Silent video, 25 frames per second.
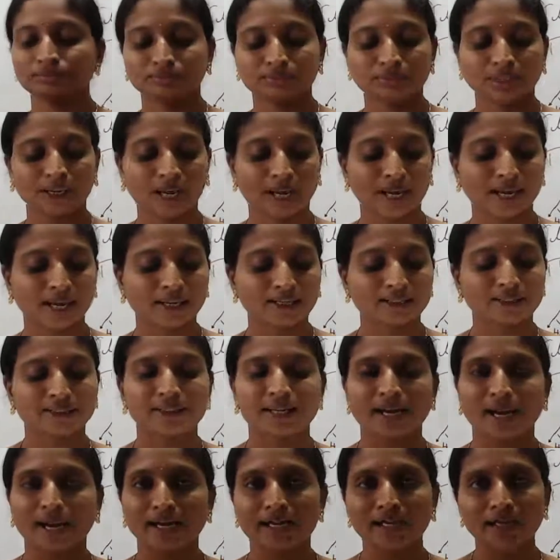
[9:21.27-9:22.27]
collect
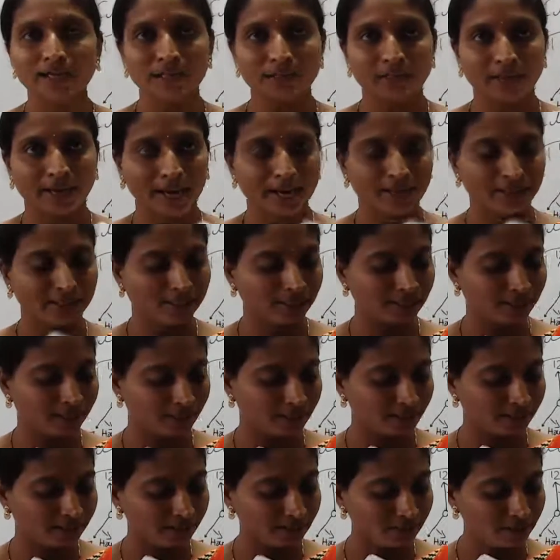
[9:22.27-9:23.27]
that, write it
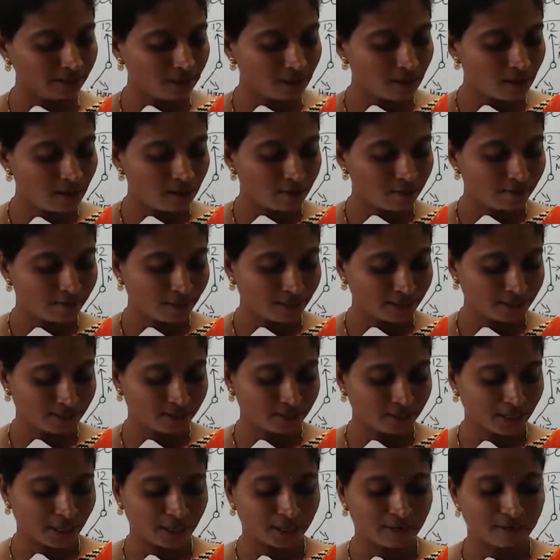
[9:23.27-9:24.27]
in 1st
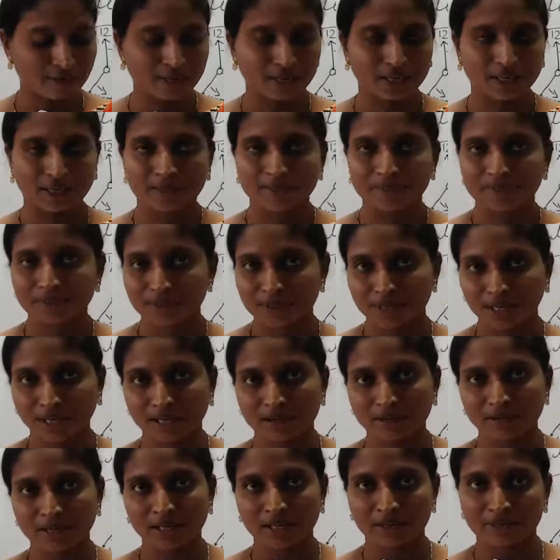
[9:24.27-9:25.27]
January.
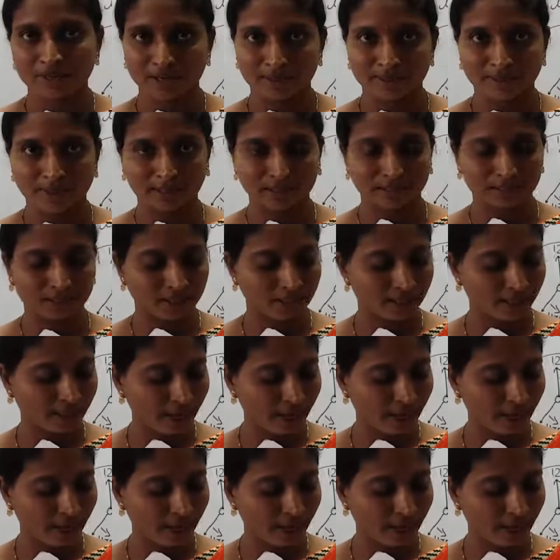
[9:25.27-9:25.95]
January your birthday.